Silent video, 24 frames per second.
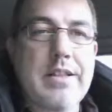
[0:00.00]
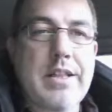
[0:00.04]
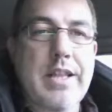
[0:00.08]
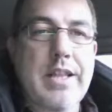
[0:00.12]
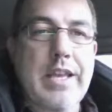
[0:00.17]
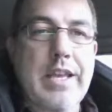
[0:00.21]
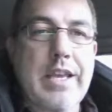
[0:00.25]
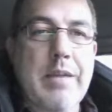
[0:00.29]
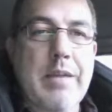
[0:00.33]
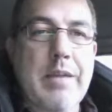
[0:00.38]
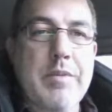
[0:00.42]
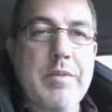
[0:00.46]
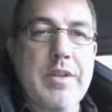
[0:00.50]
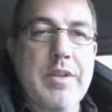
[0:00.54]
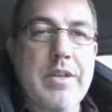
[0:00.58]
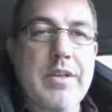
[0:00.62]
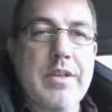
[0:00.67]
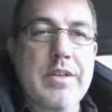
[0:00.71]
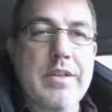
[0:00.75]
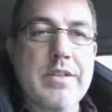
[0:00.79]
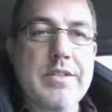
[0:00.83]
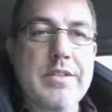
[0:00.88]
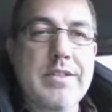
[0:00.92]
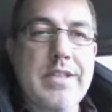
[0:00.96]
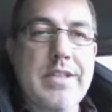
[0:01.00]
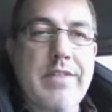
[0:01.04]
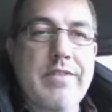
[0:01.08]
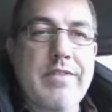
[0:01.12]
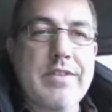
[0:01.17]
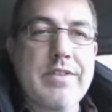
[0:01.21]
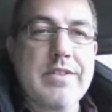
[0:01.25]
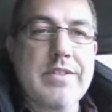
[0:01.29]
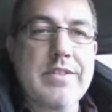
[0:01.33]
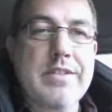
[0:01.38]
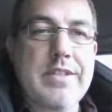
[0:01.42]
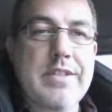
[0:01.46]
lambda,
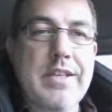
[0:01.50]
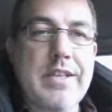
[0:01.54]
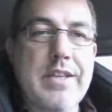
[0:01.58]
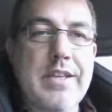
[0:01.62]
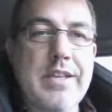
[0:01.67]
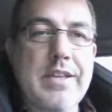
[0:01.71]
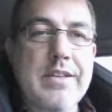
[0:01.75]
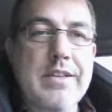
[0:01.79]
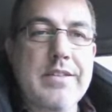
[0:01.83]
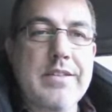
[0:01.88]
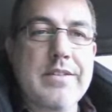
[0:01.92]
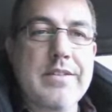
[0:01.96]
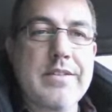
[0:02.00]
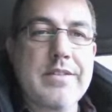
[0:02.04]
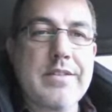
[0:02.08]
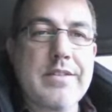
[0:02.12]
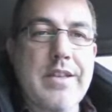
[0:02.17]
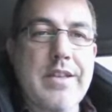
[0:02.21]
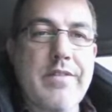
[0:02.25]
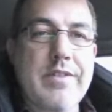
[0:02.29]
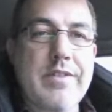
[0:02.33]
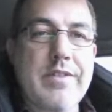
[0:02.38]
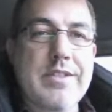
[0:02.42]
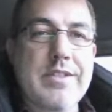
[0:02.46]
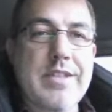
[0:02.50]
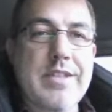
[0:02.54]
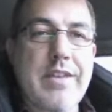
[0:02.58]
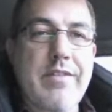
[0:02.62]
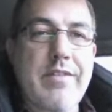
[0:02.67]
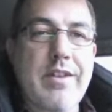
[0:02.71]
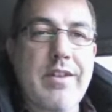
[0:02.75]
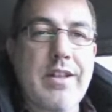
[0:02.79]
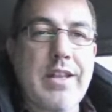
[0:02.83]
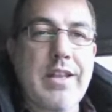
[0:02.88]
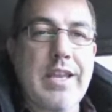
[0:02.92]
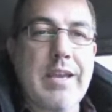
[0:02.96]
7.6,
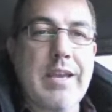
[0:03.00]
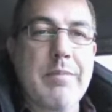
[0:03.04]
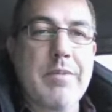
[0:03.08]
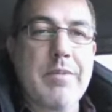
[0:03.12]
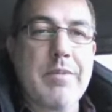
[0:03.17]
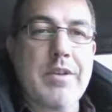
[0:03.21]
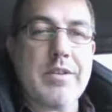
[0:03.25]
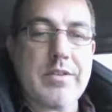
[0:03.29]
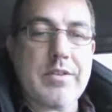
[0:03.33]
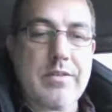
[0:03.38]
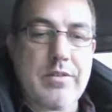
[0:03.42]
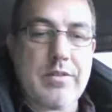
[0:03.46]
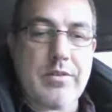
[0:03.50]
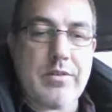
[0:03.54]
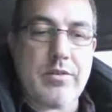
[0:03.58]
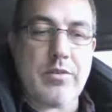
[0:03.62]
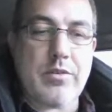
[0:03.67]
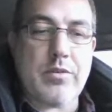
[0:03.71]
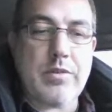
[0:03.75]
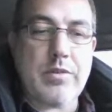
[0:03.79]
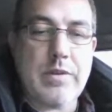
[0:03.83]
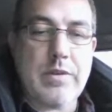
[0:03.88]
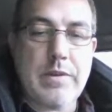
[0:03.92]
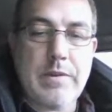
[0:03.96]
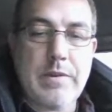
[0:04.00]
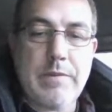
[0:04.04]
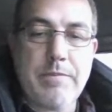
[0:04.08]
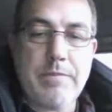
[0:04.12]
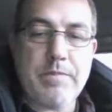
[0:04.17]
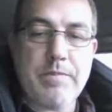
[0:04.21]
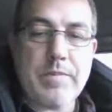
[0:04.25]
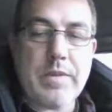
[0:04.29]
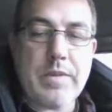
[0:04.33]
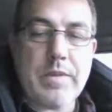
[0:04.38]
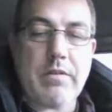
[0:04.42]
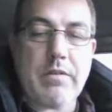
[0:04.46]
7.7 lambda, so
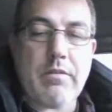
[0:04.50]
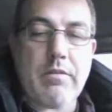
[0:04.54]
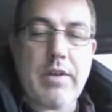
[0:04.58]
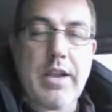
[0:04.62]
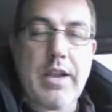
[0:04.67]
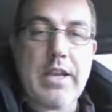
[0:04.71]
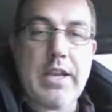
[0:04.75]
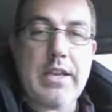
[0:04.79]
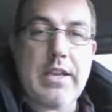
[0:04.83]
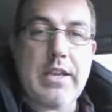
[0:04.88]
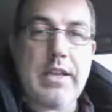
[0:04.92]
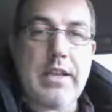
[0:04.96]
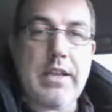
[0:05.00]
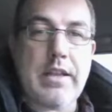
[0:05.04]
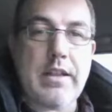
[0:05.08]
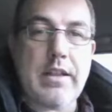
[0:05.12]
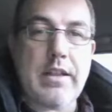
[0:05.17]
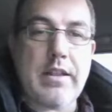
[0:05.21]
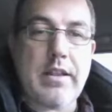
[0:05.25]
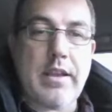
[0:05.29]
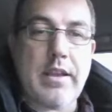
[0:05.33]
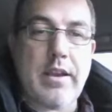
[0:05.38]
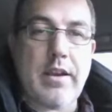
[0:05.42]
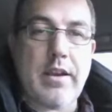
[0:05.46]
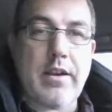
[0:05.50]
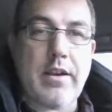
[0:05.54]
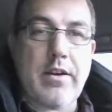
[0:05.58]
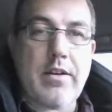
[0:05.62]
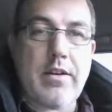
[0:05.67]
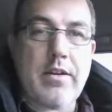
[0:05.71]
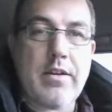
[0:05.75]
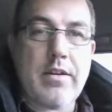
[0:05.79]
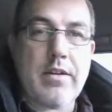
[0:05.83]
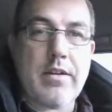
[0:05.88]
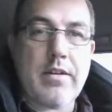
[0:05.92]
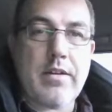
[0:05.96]
right in
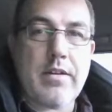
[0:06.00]
there.